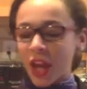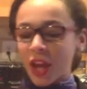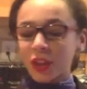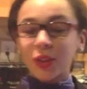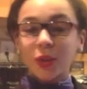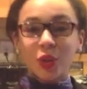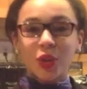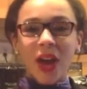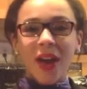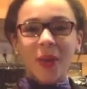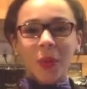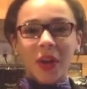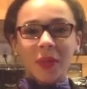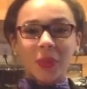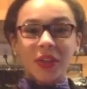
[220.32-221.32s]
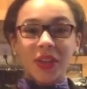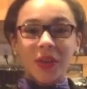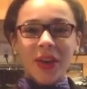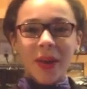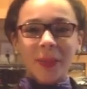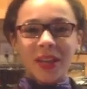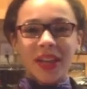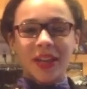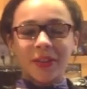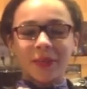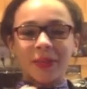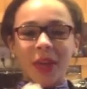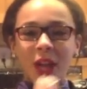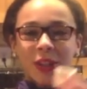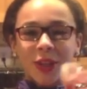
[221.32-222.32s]
So try one when you come here.
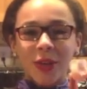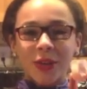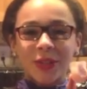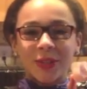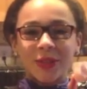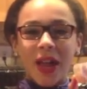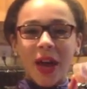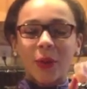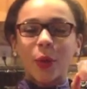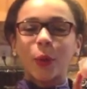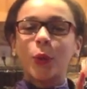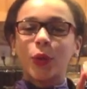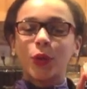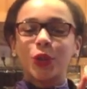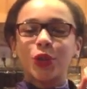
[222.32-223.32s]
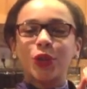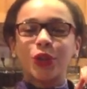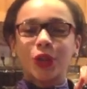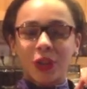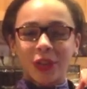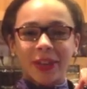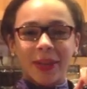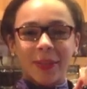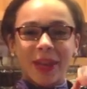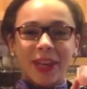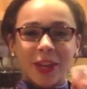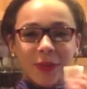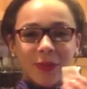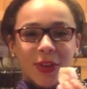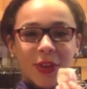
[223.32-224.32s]
A lotus flower will surely
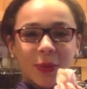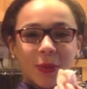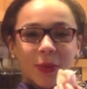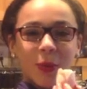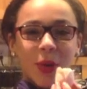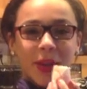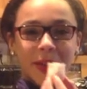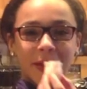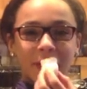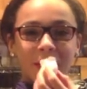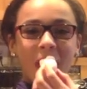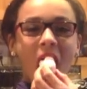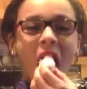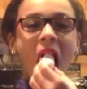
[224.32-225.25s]
make you feel welcome.